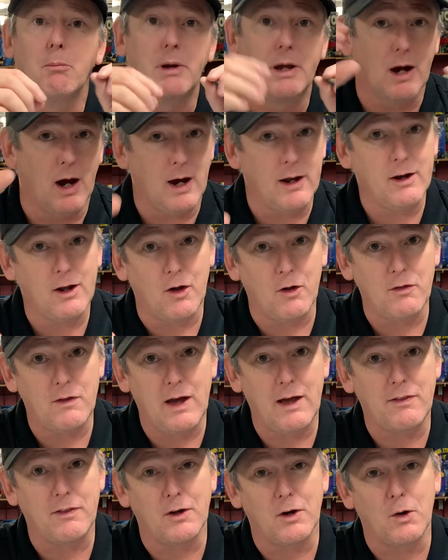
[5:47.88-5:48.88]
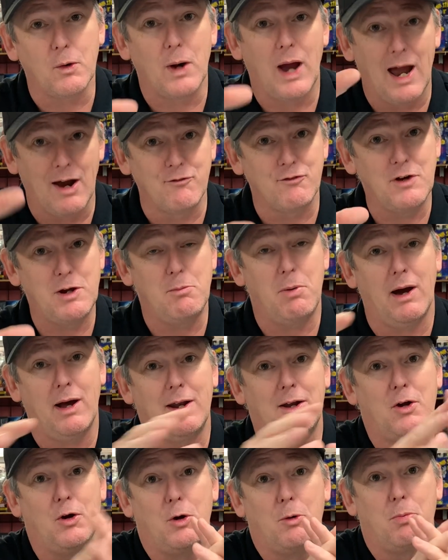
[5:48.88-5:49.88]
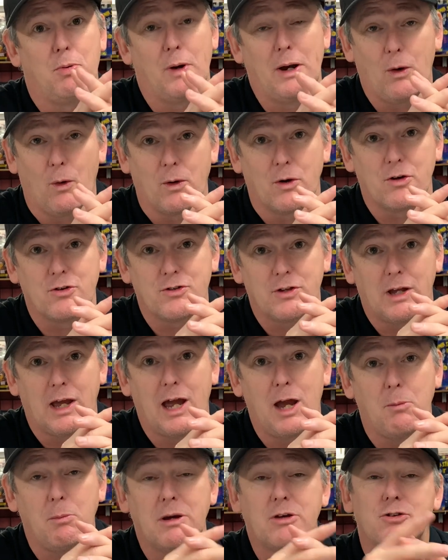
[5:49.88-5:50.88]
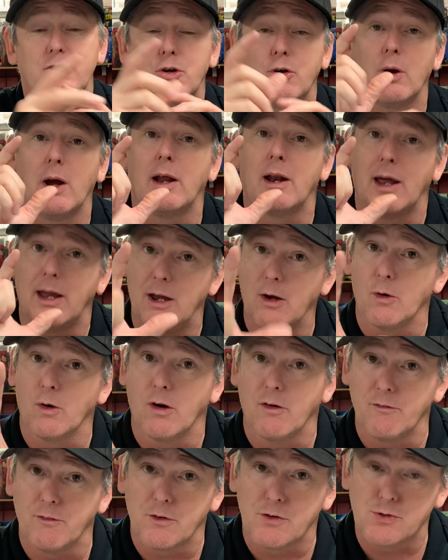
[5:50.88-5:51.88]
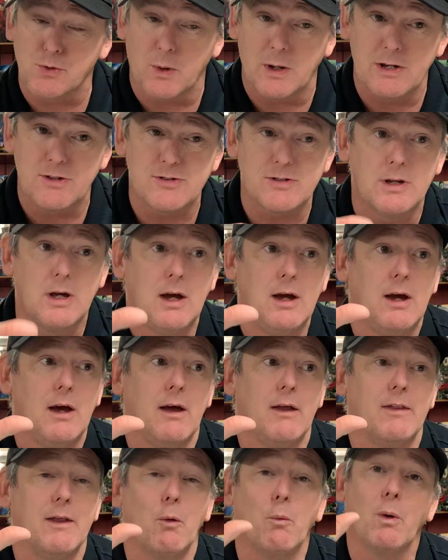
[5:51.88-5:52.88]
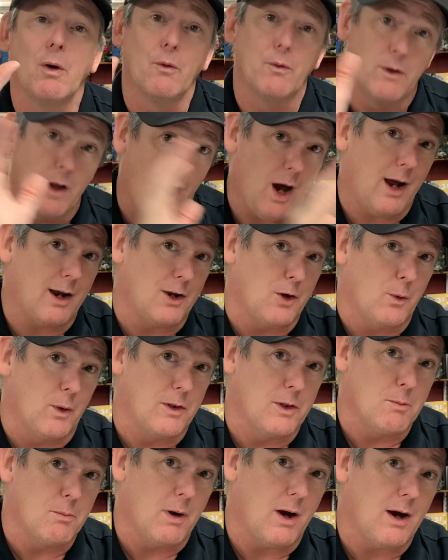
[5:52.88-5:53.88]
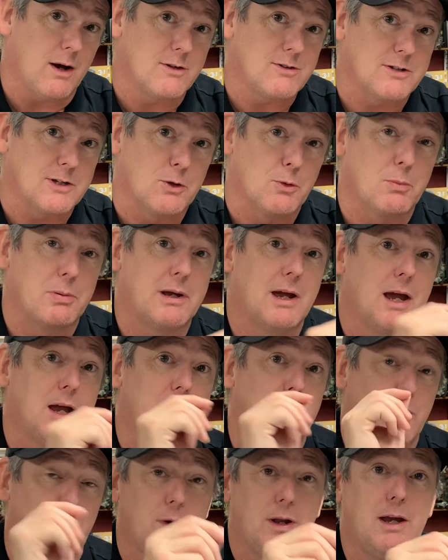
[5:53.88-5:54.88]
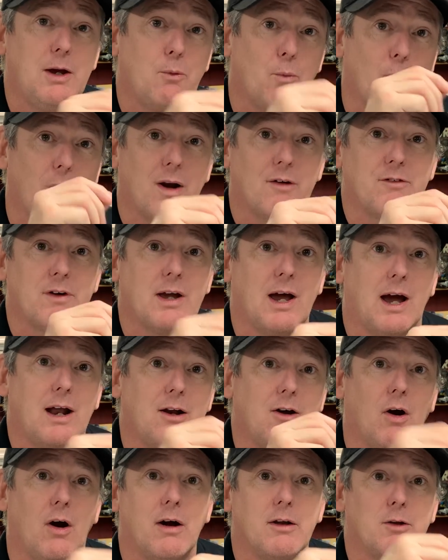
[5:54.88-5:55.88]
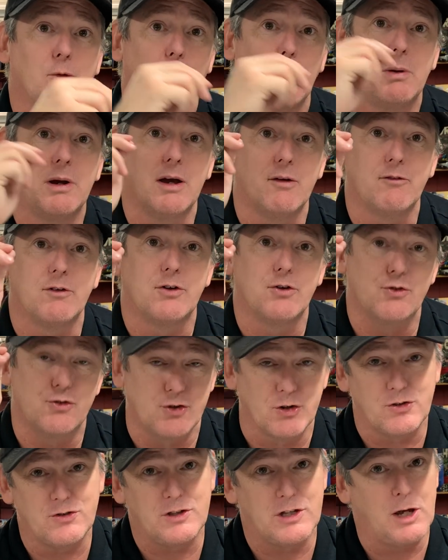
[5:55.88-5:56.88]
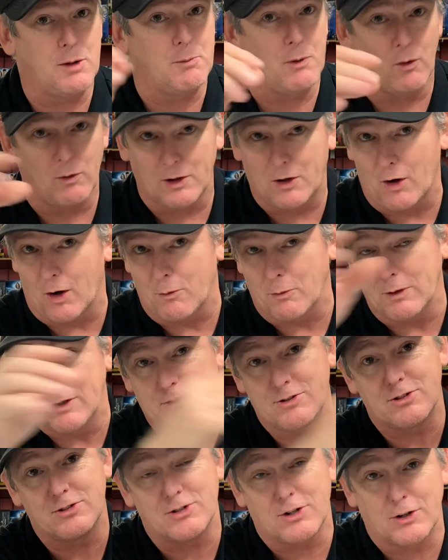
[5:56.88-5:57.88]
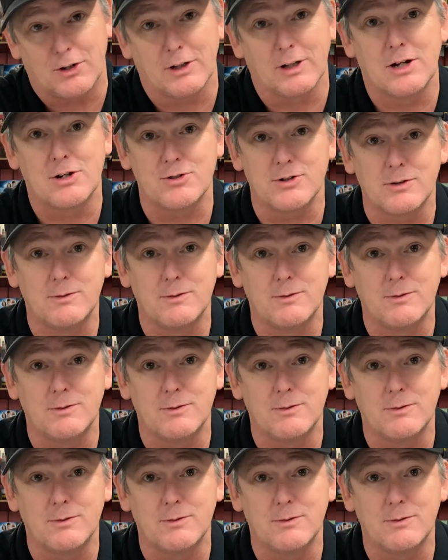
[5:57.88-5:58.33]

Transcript: Beyond all that, though, everybody who pre-orders the game gets to create a hero of their choice that will not go in the box. It will be a unique, one-of-a-kind card that will be given to just them, only card released in circulation.